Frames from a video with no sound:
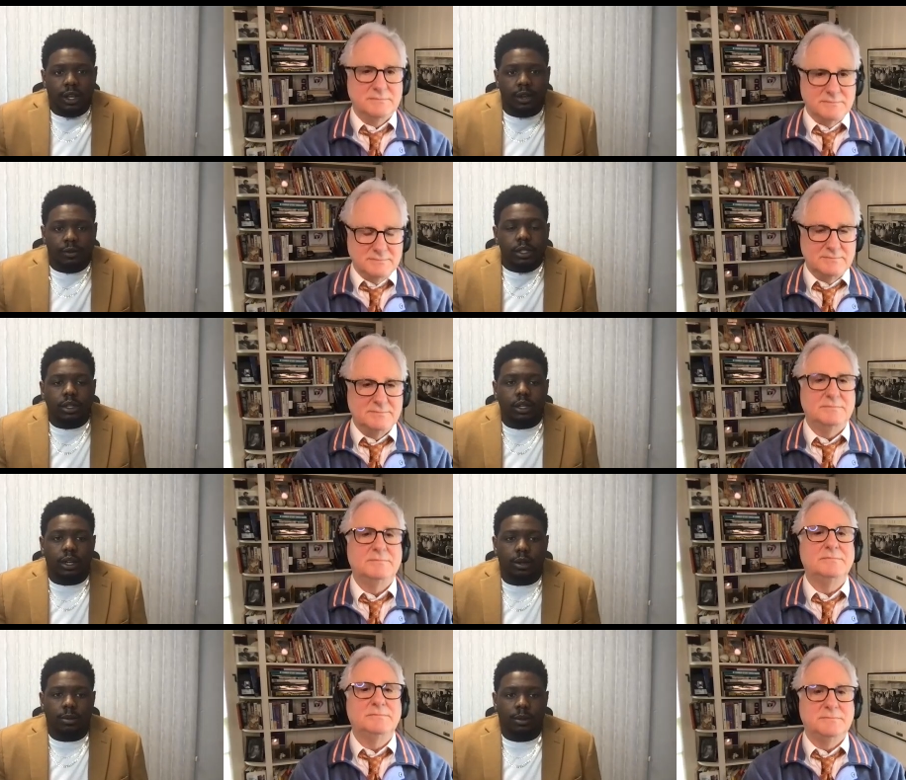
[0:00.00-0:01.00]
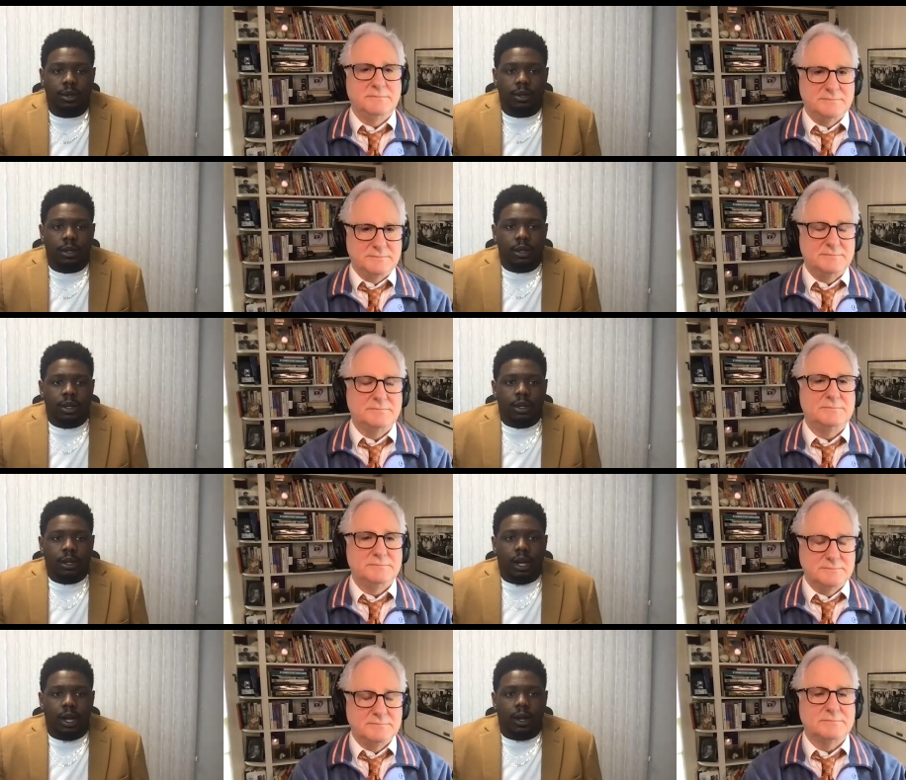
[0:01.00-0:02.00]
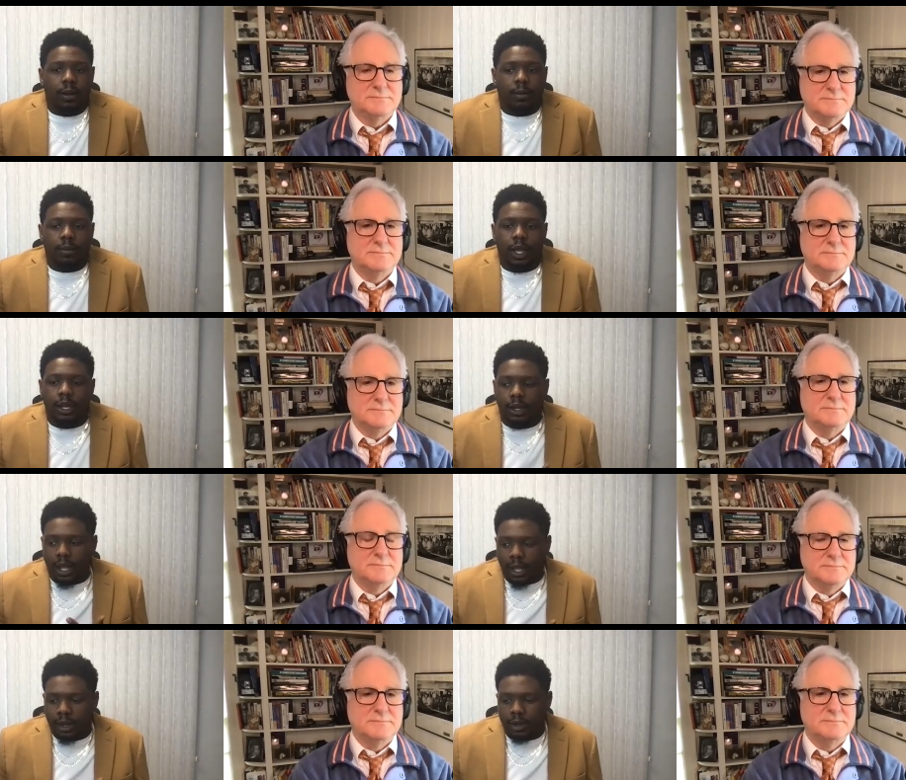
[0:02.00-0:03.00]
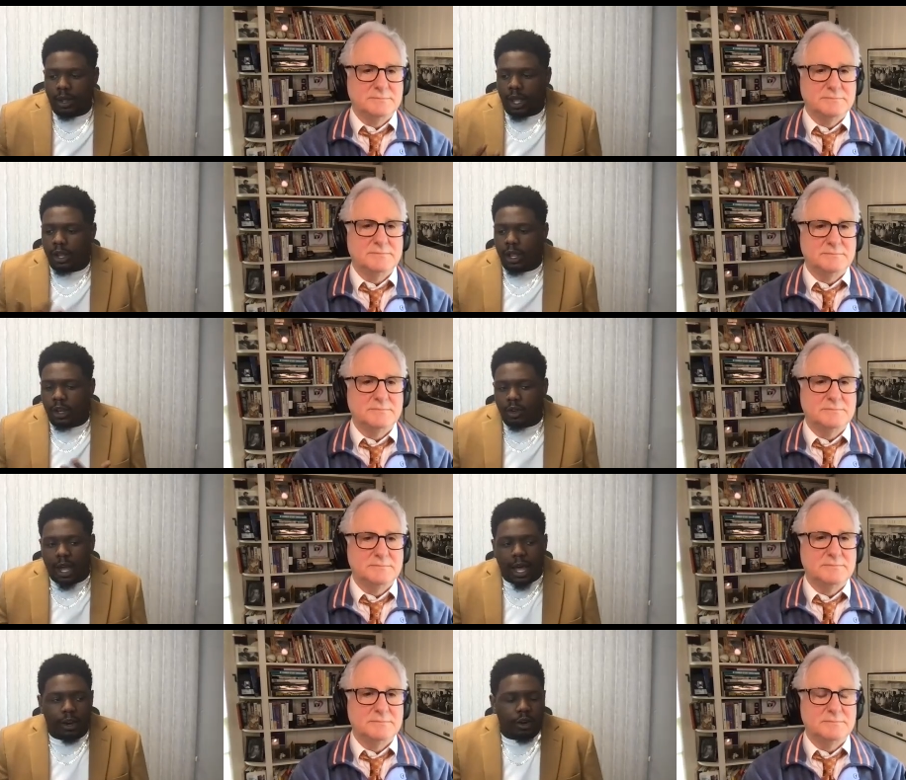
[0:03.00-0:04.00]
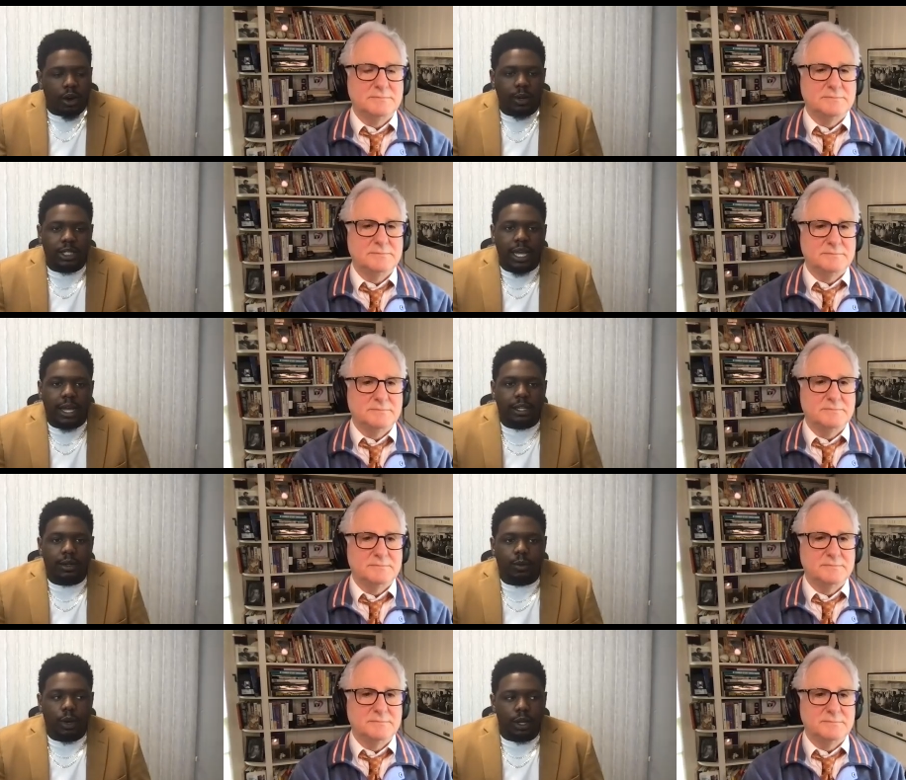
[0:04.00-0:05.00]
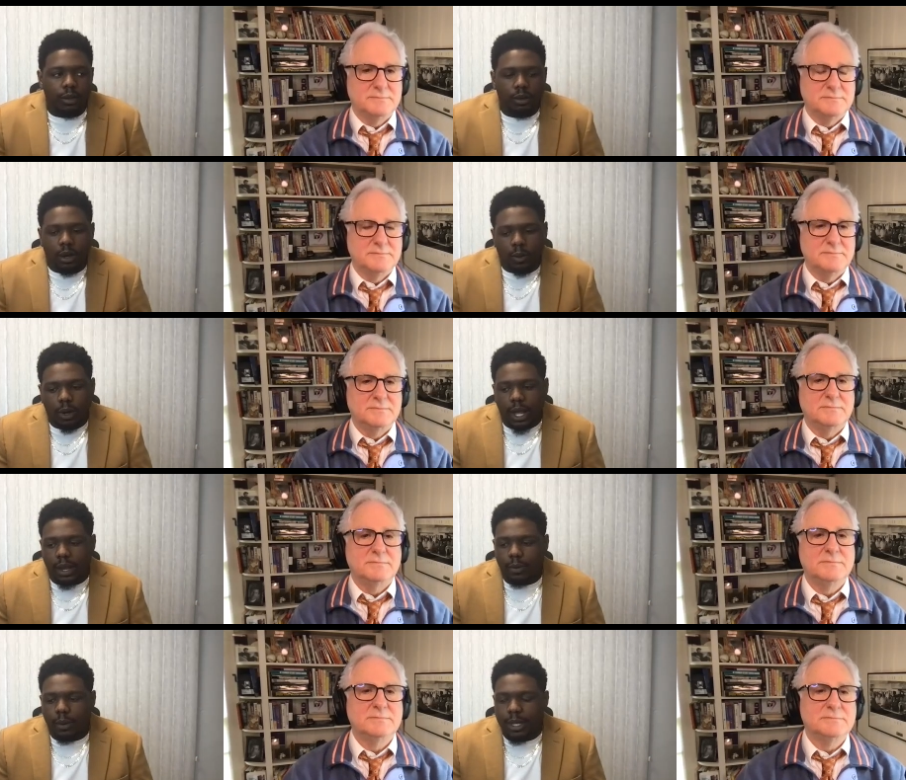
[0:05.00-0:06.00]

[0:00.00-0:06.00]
Speaker 1: in rental income. Um, and, and, and, and you got to know exactly what, you know, what kind of what